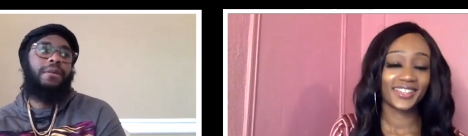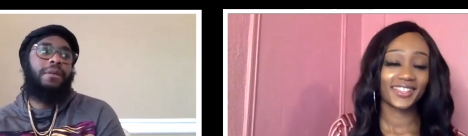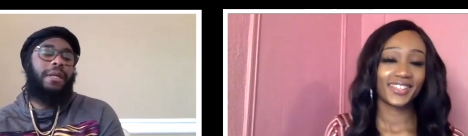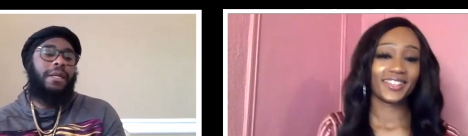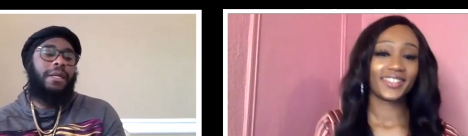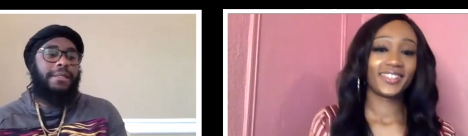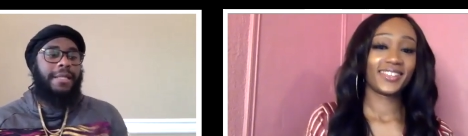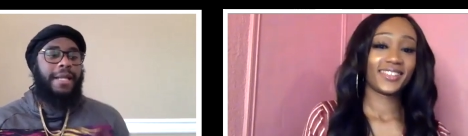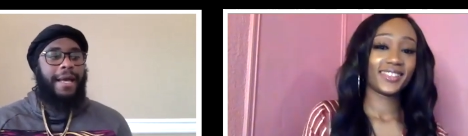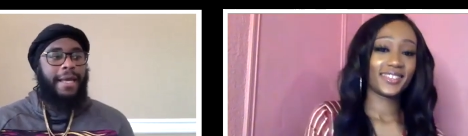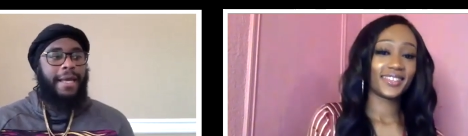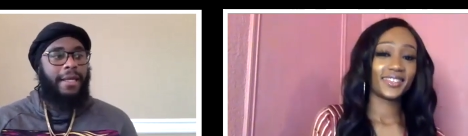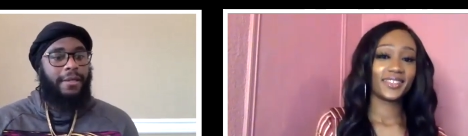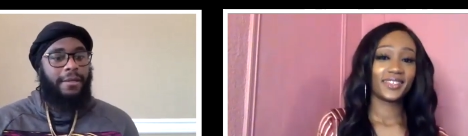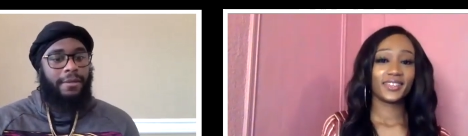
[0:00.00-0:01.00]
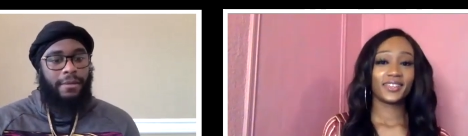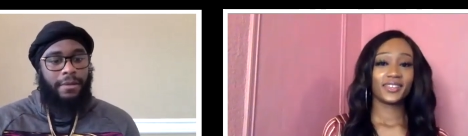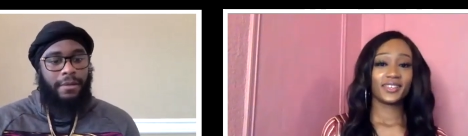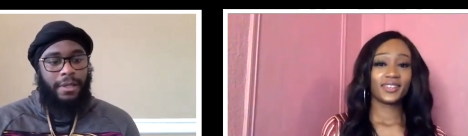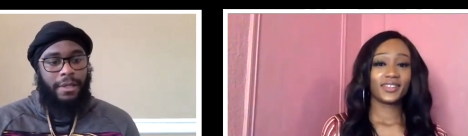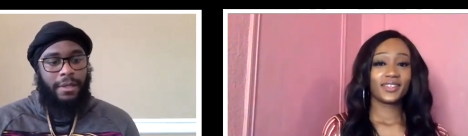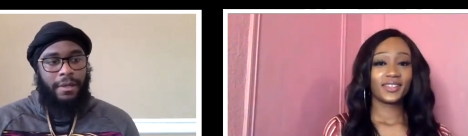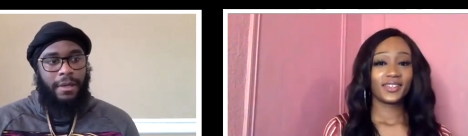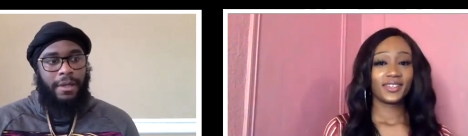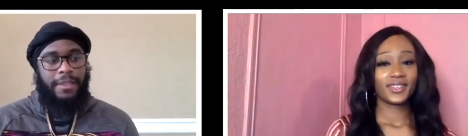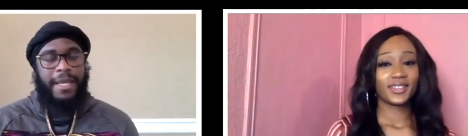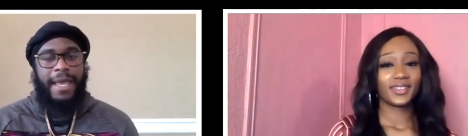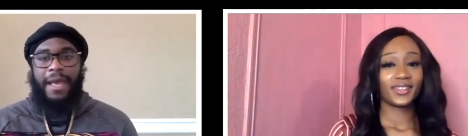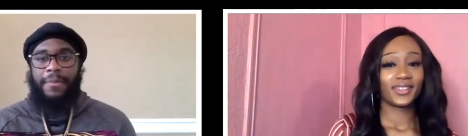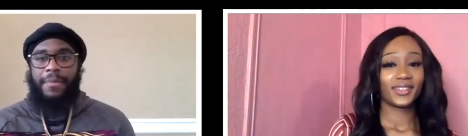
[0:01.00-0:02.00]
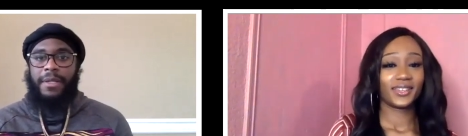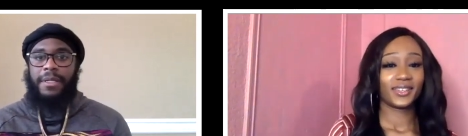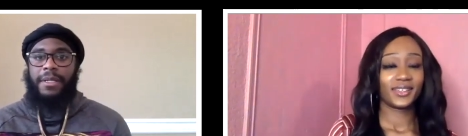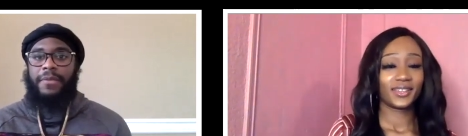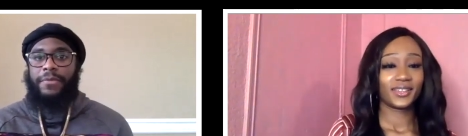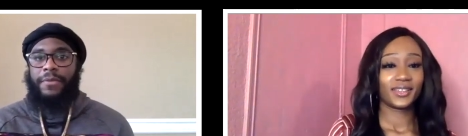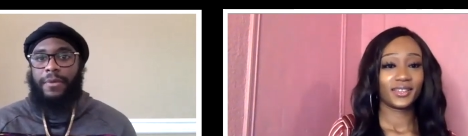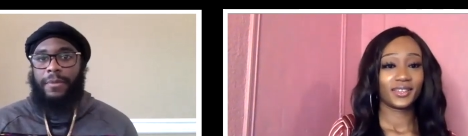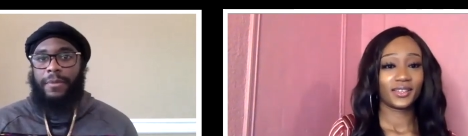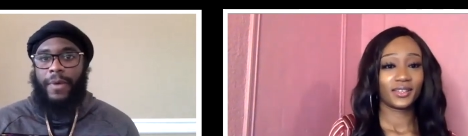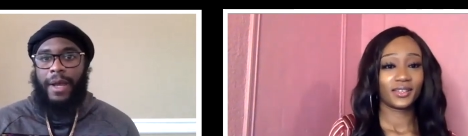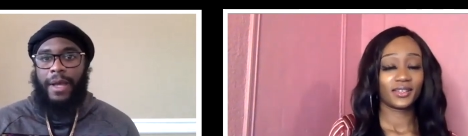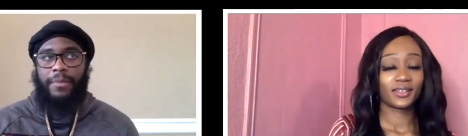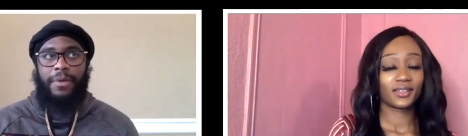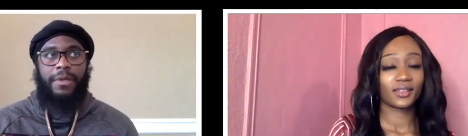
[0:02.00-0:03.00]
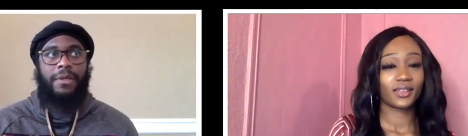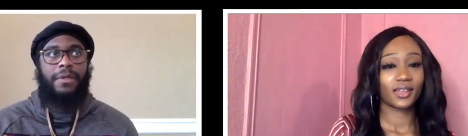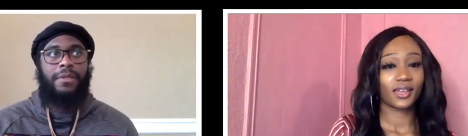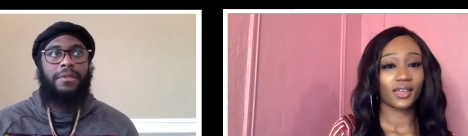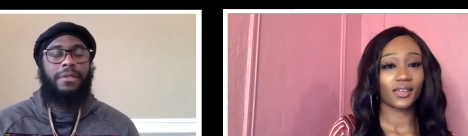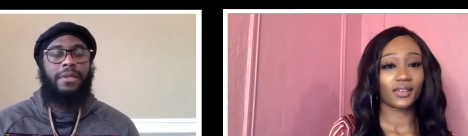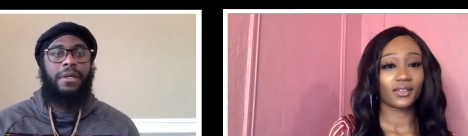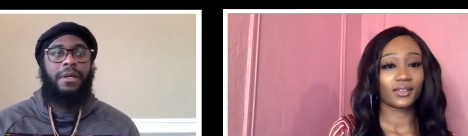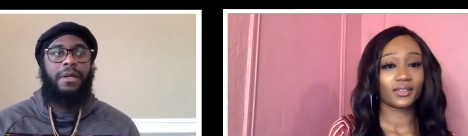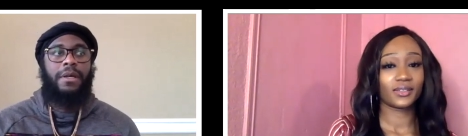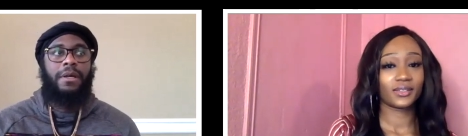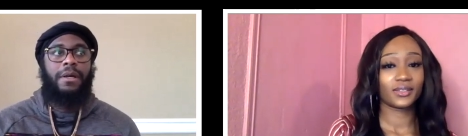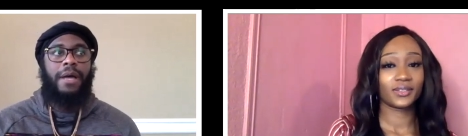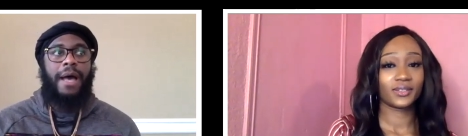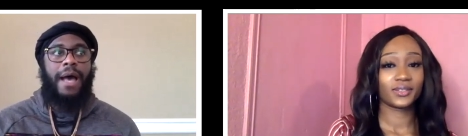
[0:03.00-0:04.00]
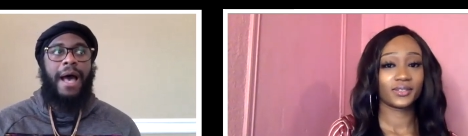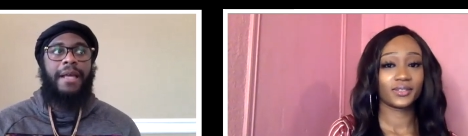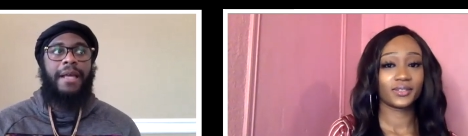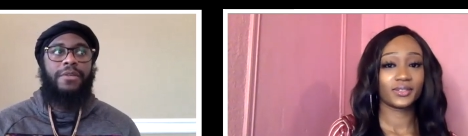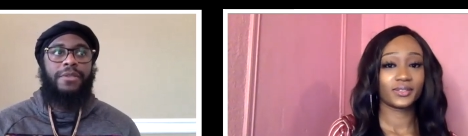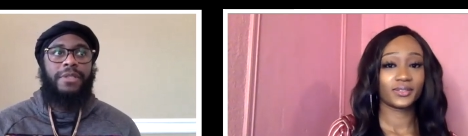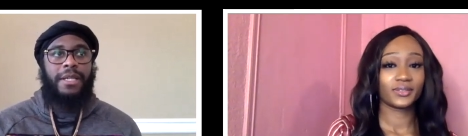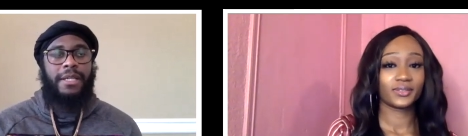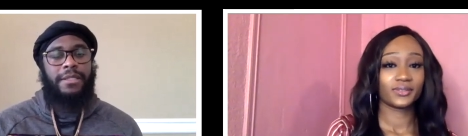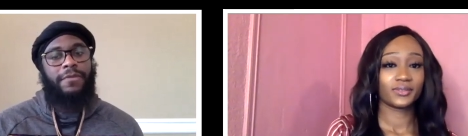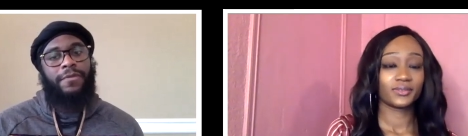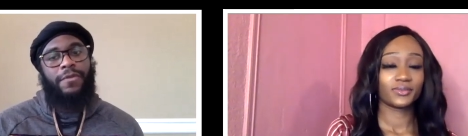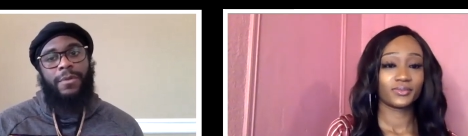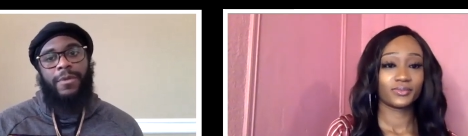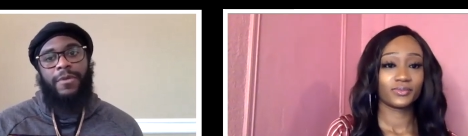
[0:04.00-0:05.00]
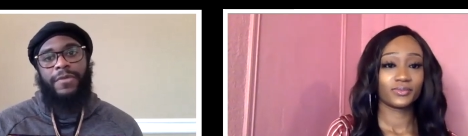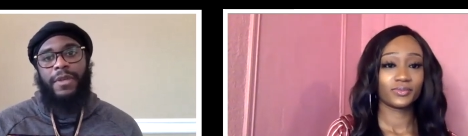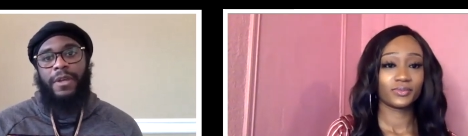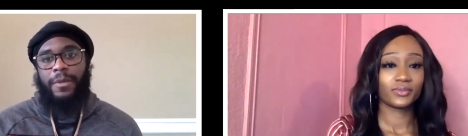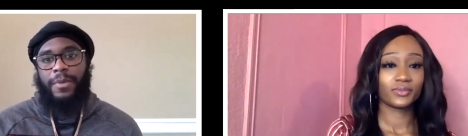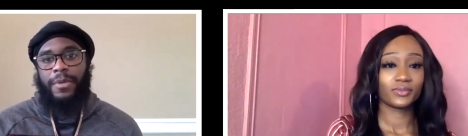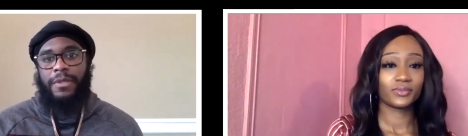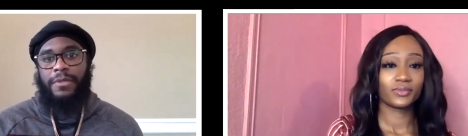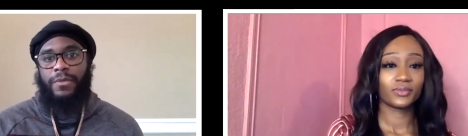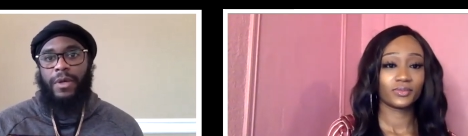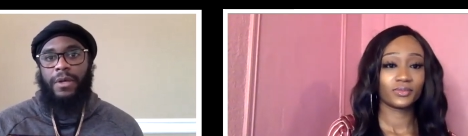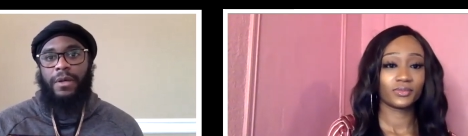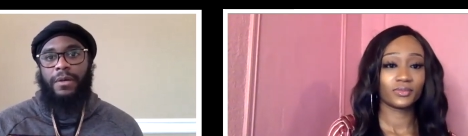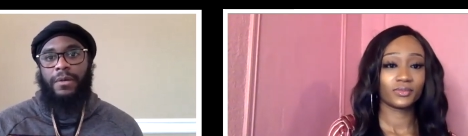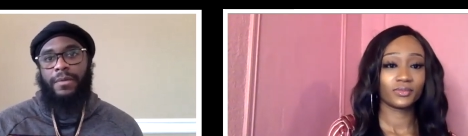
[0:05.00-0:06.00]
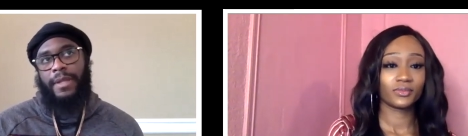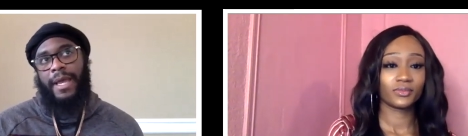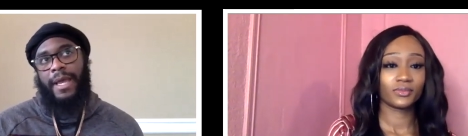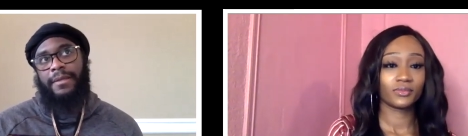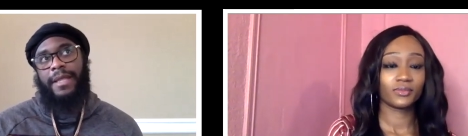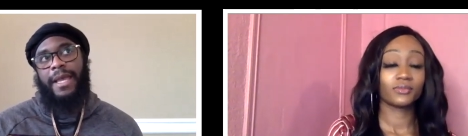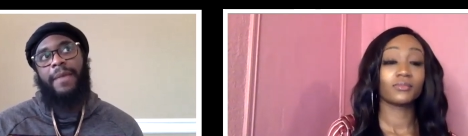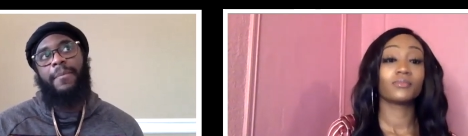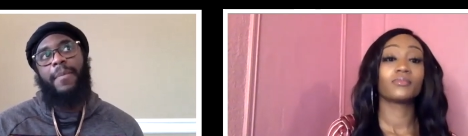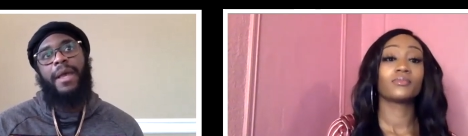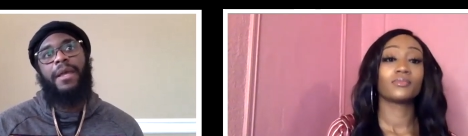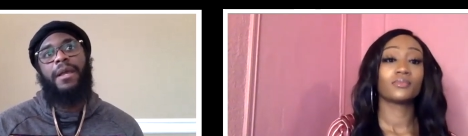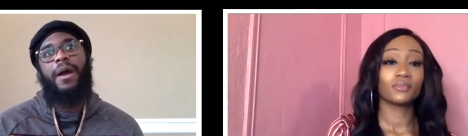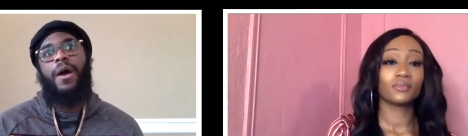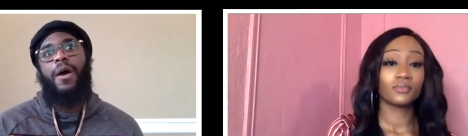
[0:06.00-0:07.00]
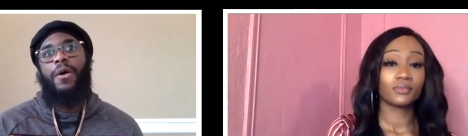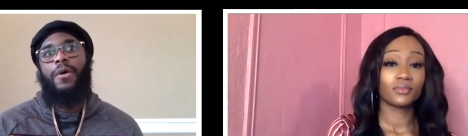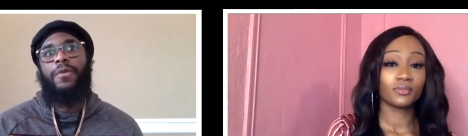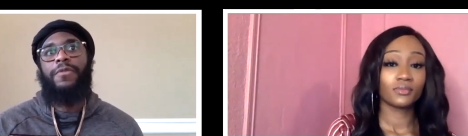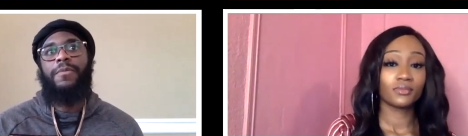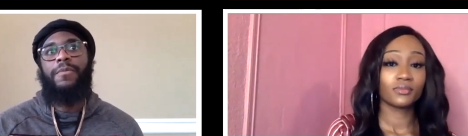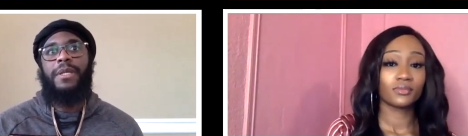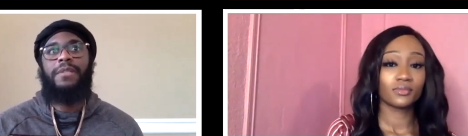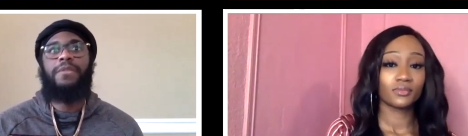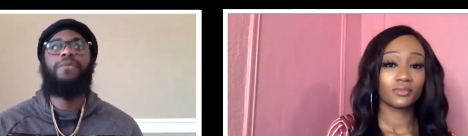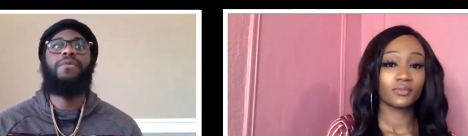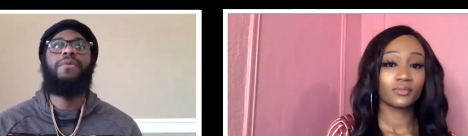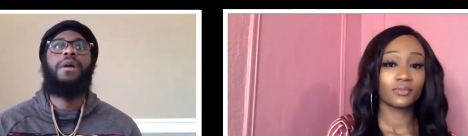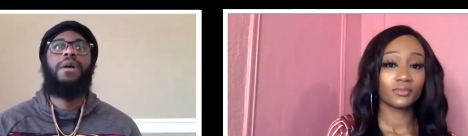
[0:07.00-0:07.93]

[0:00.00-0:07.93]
Speaker 1: is like a tad bit different, right? Because I use that as a form of therapy as well. Like that might call for me to